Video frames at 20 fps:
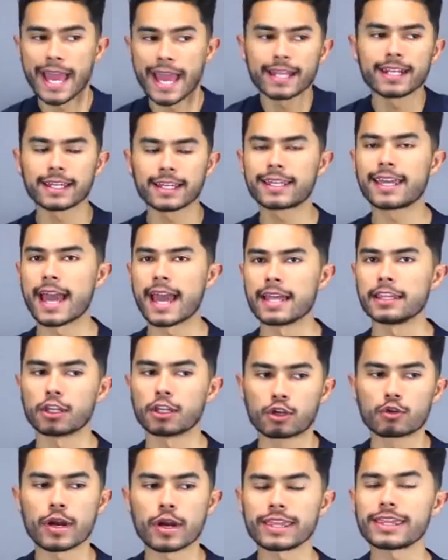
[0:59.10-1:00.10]
And again, the
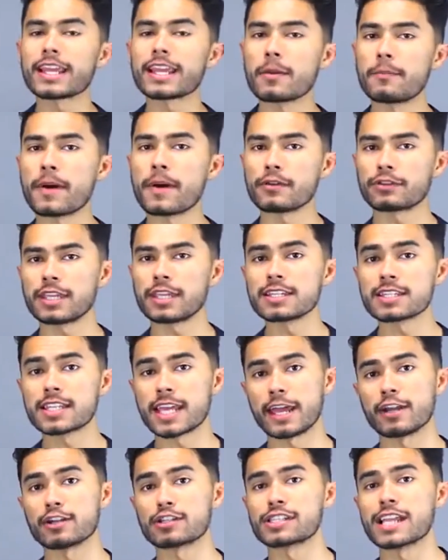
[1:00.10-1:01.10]
great thing about this
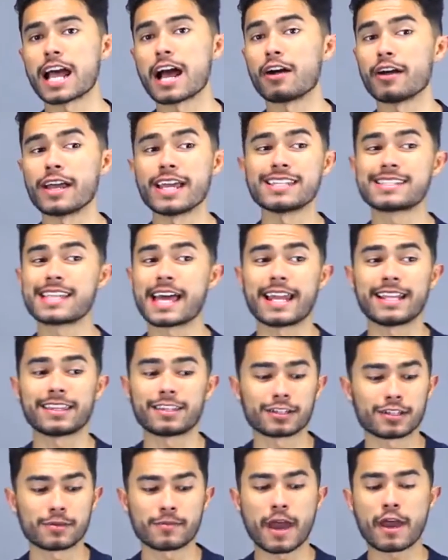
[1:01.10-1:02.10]
hairstyle is that it
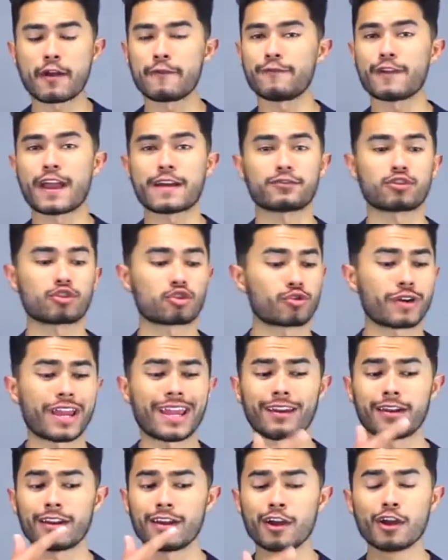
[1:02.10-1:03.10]
doesn't matter if you have
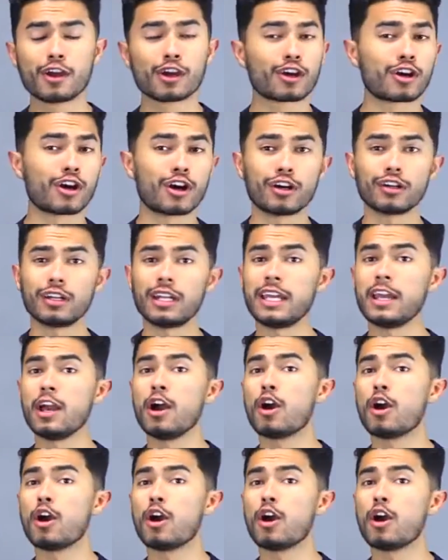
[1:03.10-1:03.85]
straight, curly,